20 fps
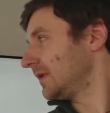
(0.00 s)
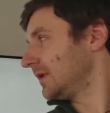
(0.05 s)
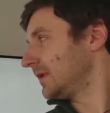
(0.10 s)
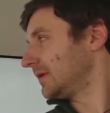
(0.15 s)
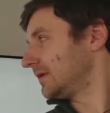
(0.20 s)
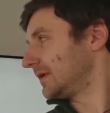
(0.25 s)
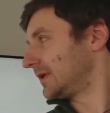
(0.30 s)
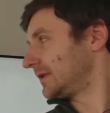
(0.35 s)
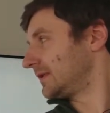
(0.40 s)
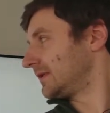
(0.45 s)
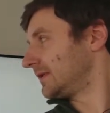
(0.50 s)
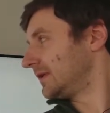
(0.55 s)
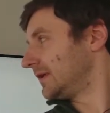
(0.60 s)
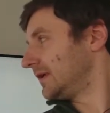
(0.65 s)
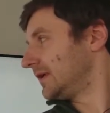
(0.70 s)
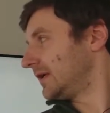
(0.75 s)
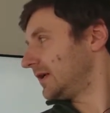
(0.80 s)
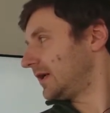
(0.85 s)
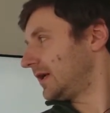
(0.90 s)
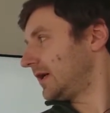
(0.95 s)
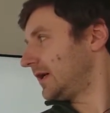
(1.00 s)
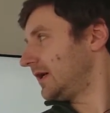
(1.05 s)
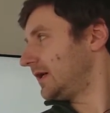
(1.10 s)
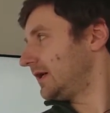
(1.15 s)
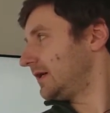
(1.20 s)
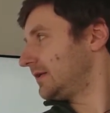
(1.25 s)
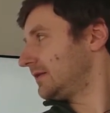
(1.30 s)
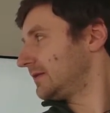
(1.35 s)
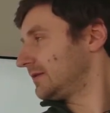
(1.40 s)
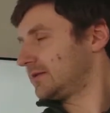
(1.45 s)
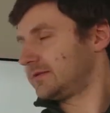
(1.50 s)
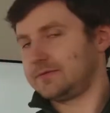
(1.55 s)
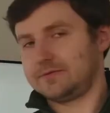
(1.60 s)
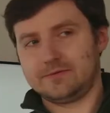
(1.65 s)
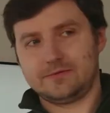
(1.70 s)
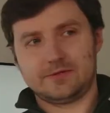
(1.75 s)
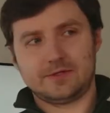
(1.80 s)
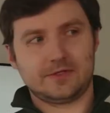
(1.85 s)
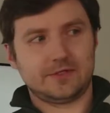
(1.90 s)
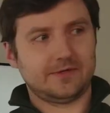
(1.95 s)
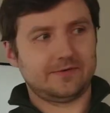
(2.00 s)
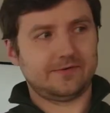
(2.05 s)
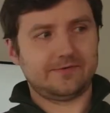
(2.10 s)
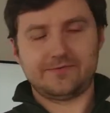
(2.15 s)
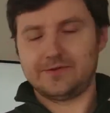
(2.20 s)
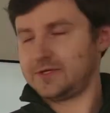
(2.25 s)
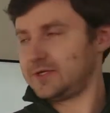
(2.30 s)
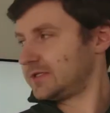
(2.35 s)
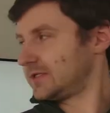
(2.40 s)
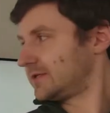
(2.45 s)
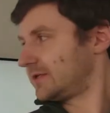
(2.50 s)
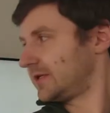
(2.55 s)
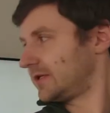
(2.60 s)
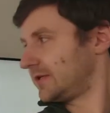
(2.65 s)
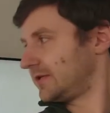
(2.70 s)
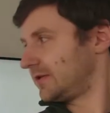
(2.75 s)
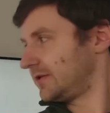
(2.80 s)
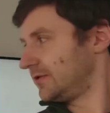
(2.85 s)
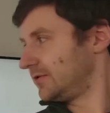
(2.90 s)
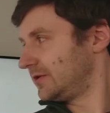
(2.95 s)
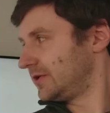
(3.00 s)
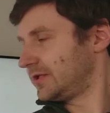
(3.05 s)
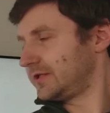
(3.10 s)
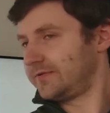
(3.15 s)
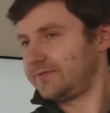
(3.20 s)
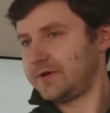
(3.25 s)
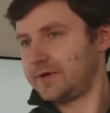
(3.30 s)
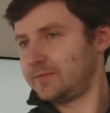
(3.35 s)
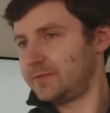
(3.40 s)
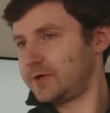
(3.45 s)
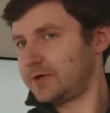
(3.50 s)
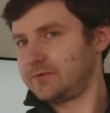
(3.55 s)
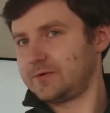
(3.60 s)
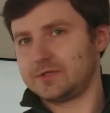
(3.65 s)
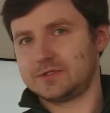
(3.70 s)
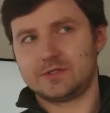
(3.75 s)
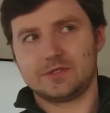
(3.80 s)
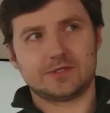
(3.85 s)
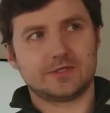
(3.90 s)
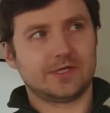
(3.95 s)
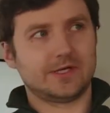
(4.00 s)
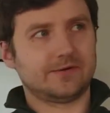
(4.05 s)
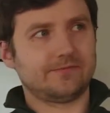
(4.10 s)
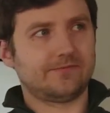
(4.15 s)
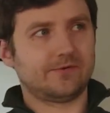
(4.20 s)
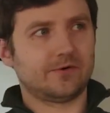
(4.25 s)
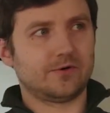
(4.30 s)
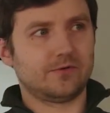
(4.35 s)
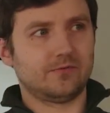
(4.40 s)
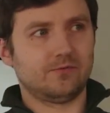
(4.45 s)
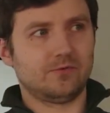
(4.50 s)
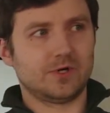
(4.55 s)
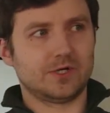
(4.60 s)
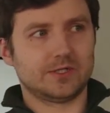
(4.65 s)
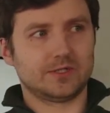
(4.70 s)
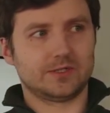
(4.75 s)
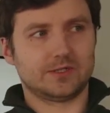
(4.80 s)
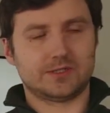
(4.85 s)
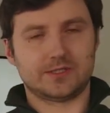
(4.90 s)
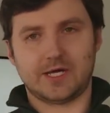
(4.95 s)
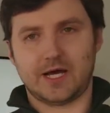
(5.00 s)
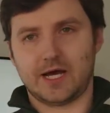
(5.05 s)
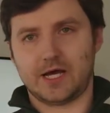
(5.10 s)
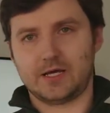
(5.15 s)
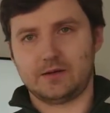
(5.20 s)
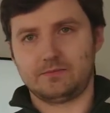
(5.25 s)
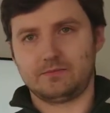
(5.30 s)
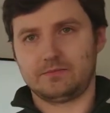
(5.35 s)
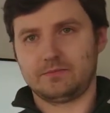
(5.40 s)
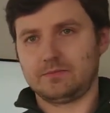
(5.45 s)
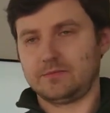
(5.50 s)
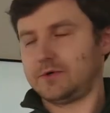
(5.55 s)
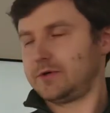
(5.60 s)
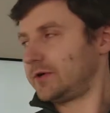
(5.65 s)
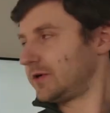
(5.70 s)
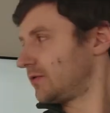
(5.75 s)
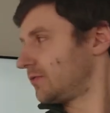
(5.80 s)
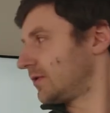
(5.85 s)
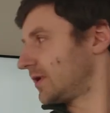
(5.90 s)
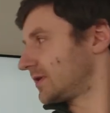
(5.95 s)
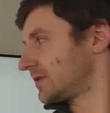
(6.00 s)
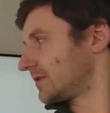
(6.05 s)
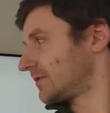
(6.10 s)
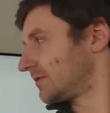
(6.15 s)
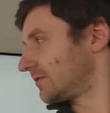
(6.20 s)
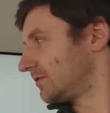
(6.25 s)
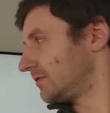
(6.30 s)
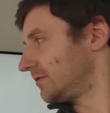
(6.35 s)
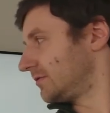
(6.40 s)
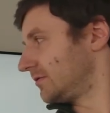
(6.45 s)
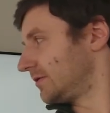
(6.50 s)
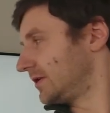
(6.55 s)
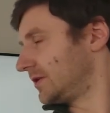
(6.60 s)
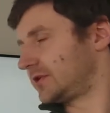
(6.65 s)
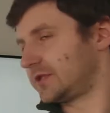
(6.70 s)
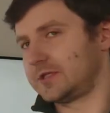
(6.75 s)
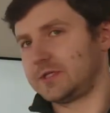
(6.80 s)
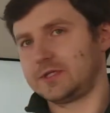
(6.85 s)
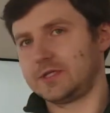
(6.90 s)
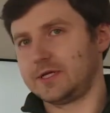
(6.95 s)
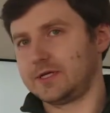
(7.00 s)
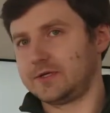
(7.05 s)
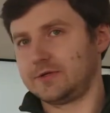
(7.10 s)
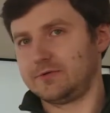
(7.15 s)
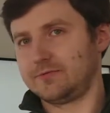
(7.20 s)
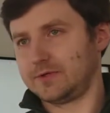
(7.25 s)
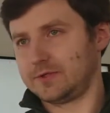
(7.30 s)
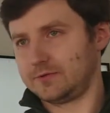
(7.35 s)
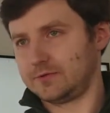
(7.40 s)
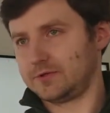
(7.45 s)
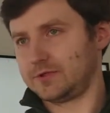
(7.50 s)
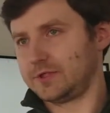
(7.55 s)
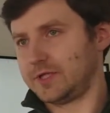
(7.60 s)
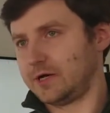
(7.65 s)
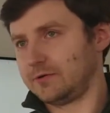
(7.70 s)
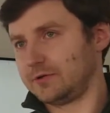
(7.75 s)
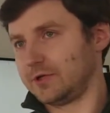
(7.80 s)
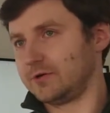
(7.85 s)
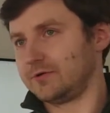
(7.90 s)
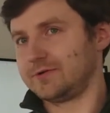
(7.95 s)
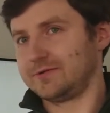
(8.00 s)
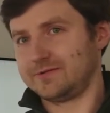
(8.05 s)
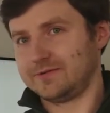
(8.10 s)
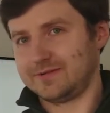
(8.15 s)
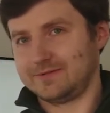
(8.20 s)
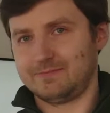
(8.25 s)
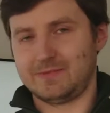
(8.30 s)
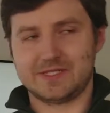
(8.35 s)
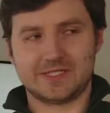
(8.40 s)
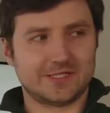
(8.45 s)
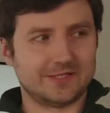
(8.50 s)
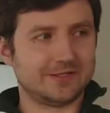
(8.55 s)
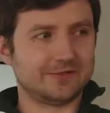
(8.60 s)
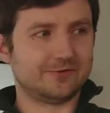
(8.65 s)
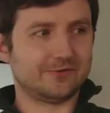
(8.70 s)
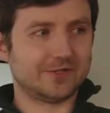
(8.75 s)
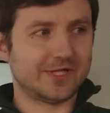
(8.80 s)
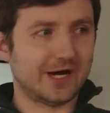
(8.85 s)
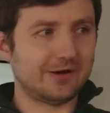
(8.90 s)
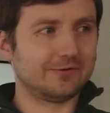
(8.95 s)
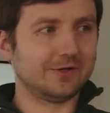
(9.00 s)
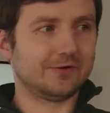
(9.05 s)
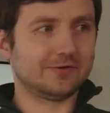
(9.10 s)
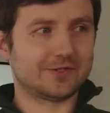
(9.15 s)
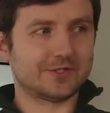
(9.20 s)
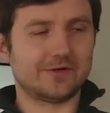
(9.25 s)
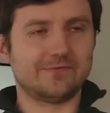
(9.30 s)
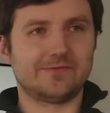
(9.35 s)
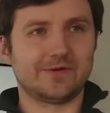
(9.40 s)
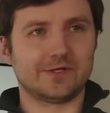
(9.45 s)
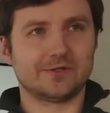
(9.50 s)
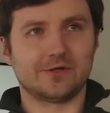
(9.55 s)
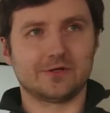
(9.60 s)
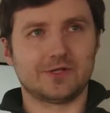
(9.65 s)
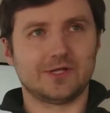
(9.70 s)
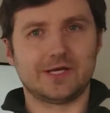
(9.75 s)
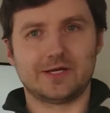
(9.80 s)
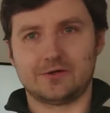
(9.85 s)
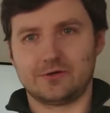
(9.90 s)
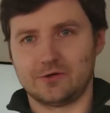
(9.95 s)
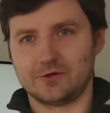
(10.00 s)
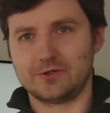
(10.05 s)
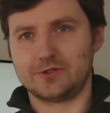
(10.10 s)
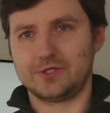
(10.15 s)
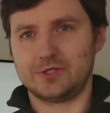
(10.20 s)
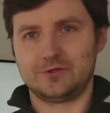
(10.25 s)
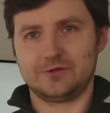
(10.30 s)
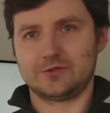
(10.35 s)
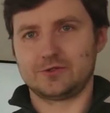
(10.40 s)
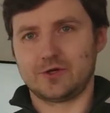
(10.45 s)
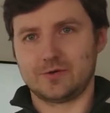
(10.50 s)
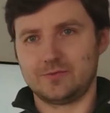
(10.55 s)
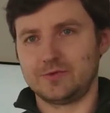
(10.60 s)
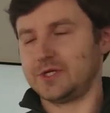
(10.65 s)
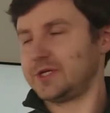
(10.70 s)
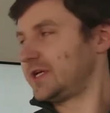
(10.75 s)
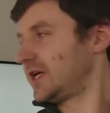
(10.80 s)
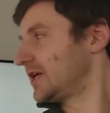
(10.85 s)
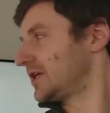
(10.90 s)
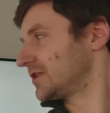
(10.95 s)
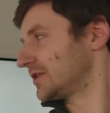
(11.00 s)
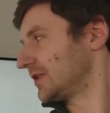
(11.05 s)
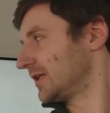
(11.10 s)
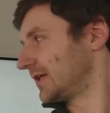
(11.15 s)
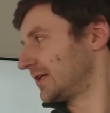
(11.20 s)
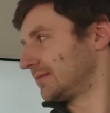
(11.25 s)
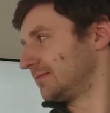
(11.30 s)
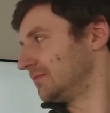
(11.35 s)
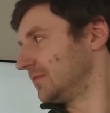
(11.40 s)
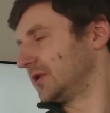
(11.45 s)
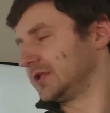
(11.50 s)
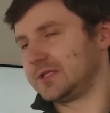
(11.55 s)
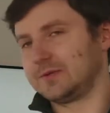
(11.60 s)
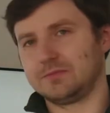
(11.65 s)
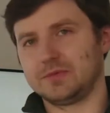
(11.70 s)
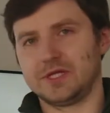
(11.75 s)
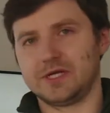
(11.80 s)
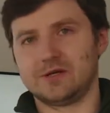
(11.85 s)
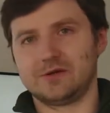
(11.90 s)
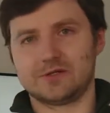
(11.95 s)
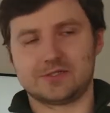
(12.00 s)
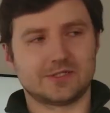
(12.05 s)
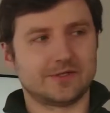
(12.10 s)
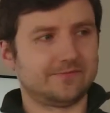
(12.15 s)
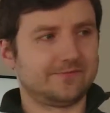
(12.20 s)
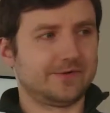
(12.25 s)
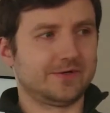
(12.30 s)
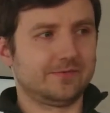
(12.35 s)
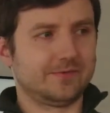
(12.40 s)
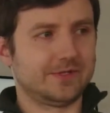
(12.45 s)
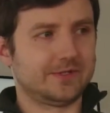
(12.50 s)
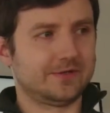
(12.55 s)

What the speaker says: Right. And another thing is that UnityWebRequest is like for one-time request to internet. Like you want to download, basically to download something, not like continuous communication, like multiplayer or something